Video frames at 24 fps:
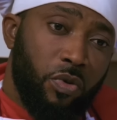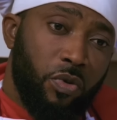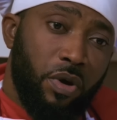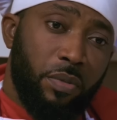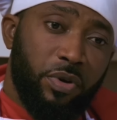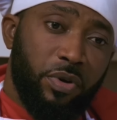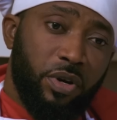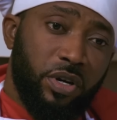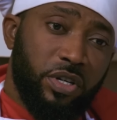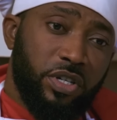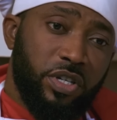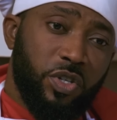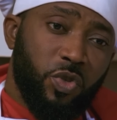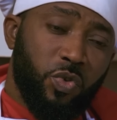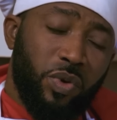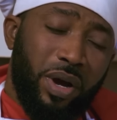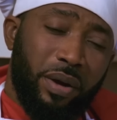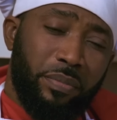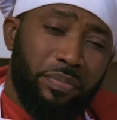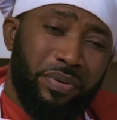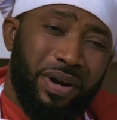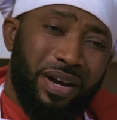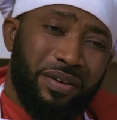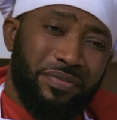Well, because she's
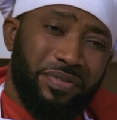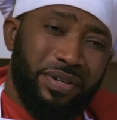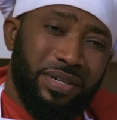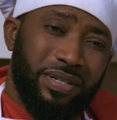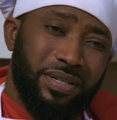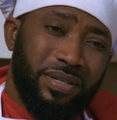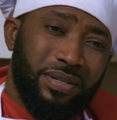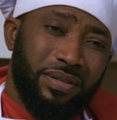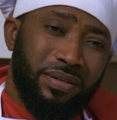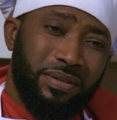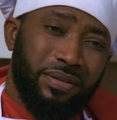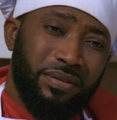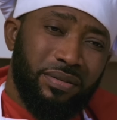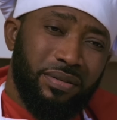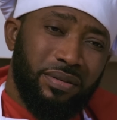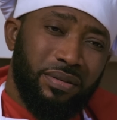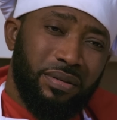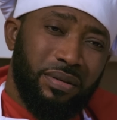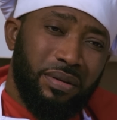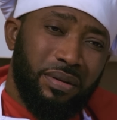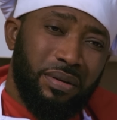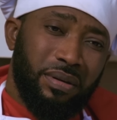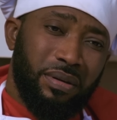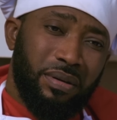quite private.
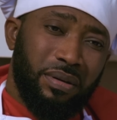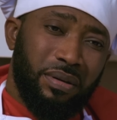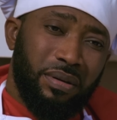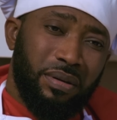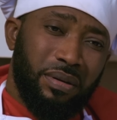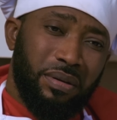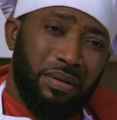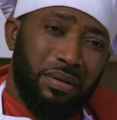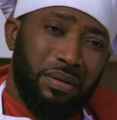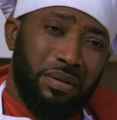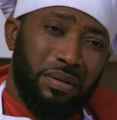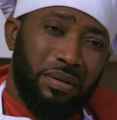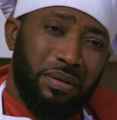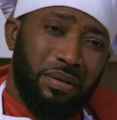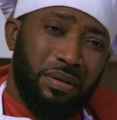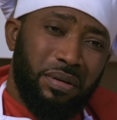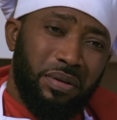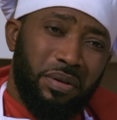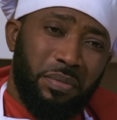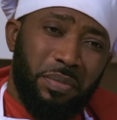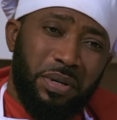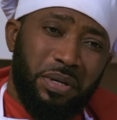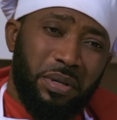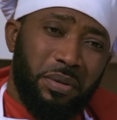
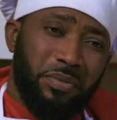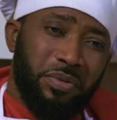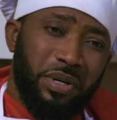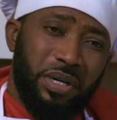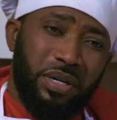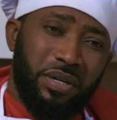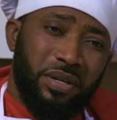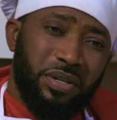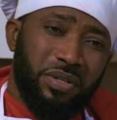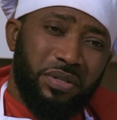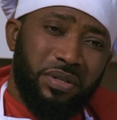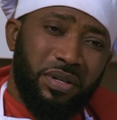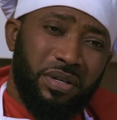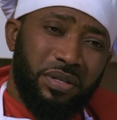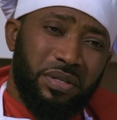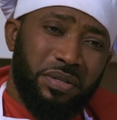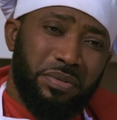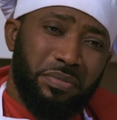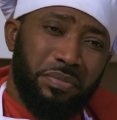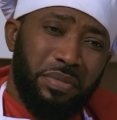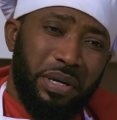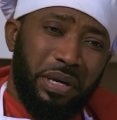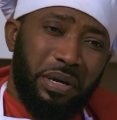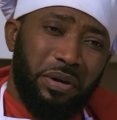Your madam really does
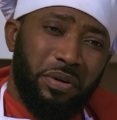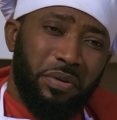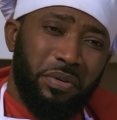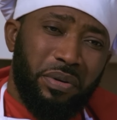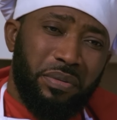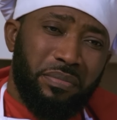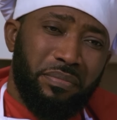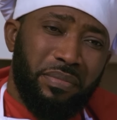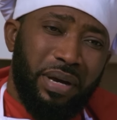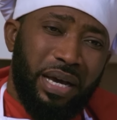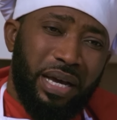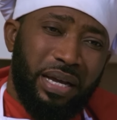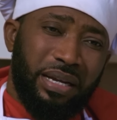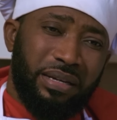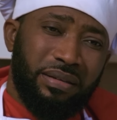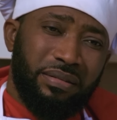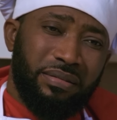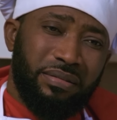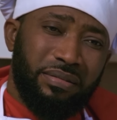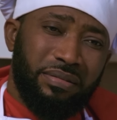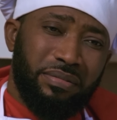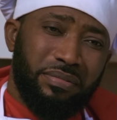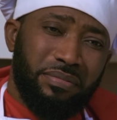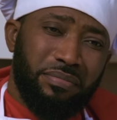not mingle with
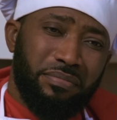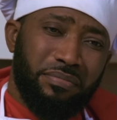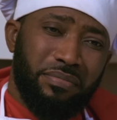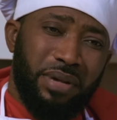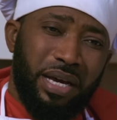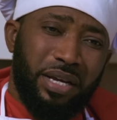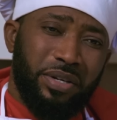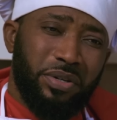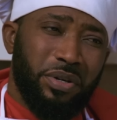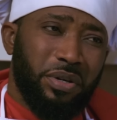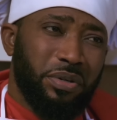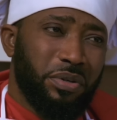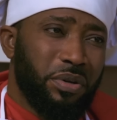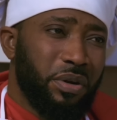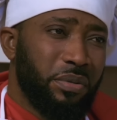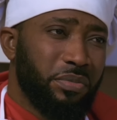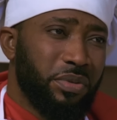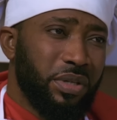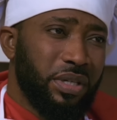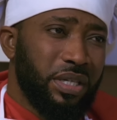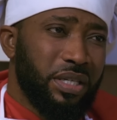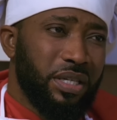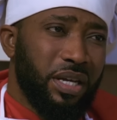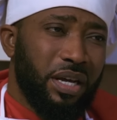men. Men don't come
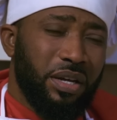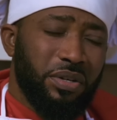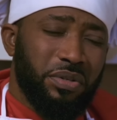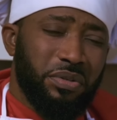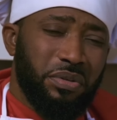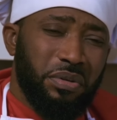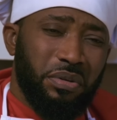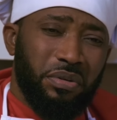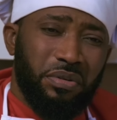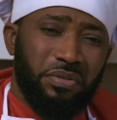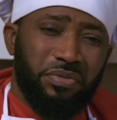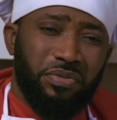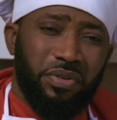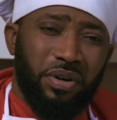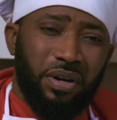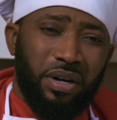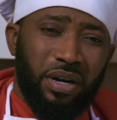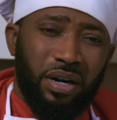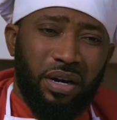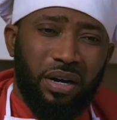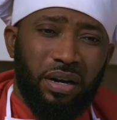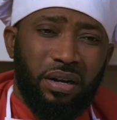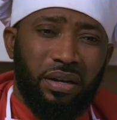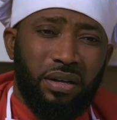to this house to look for
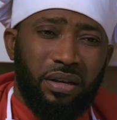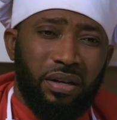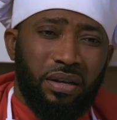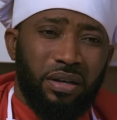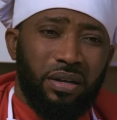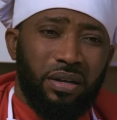her.